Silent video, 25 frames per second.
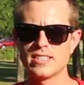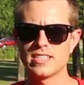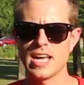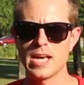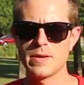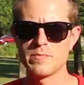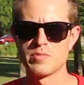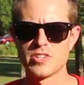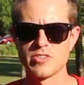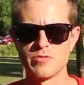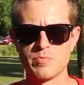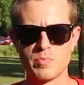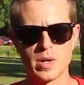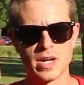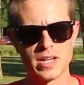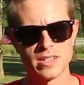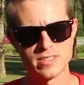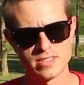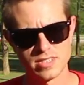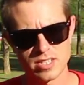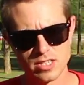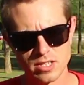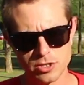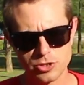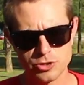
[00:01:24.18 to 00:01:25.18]
types of
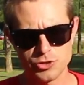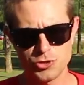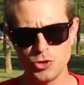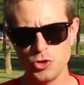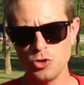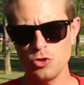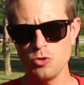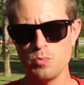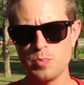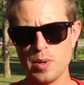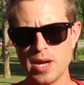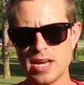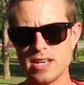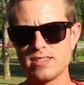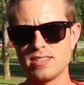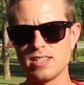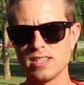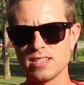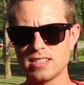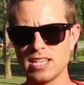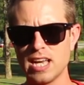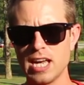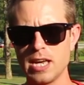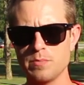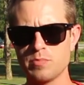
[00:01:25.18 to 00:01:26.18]
putts, there are two
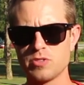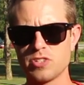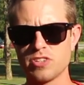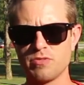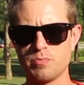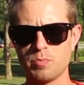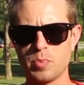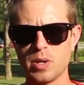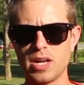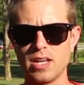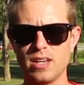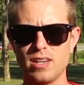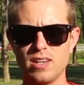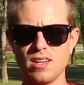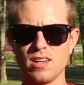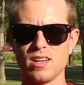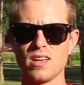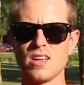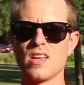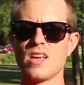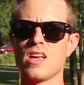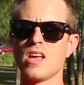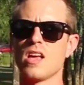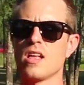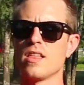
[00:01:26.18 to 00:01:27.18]
basic types of putting.
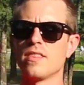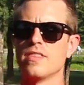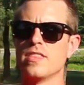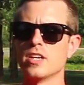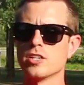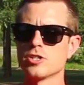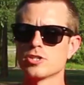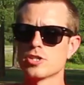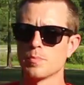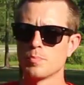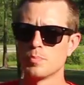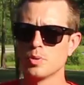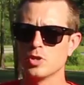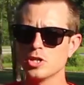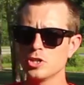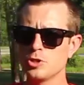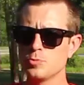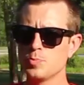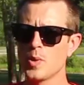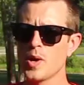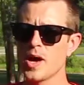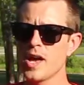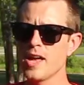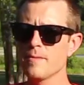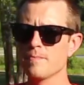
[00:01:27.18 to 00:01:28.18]
There's a
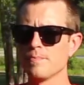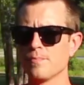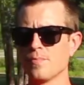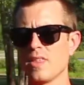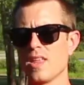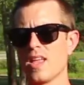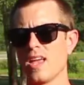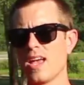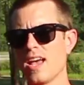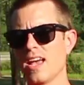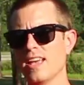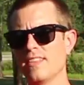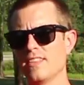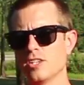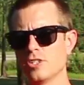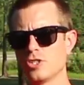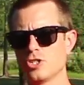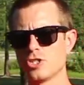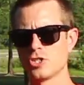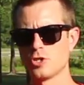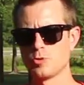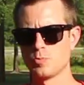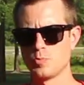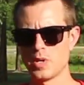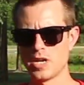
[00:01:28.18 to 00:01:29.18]
push putt and there's
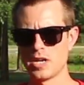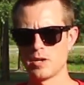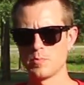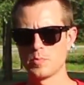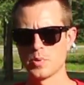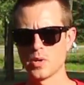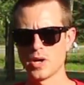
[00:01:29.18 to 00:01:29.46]
a spin